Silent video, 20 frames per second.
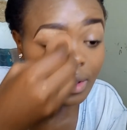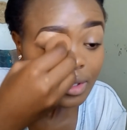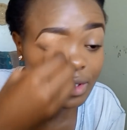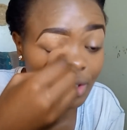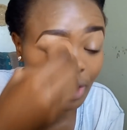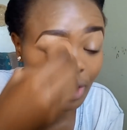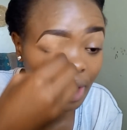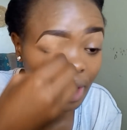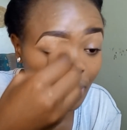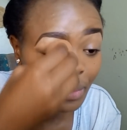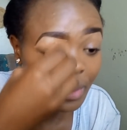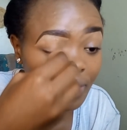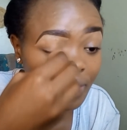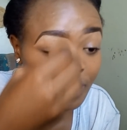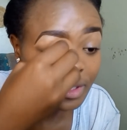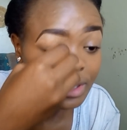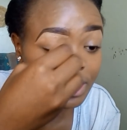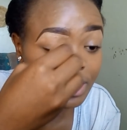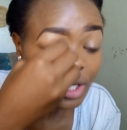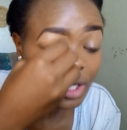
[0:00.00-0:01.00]
It's not like we
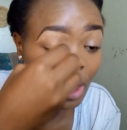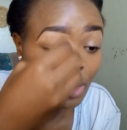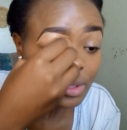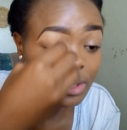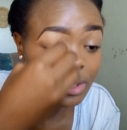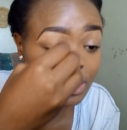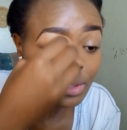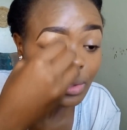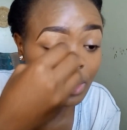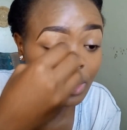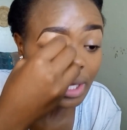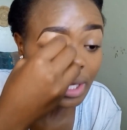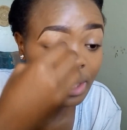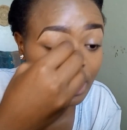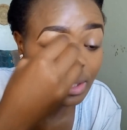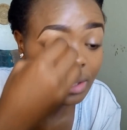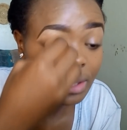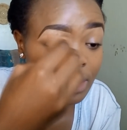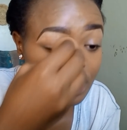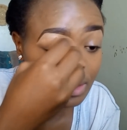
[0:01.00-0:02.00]
even shouted or
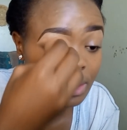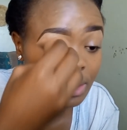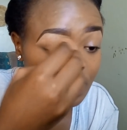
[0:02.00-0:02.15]
like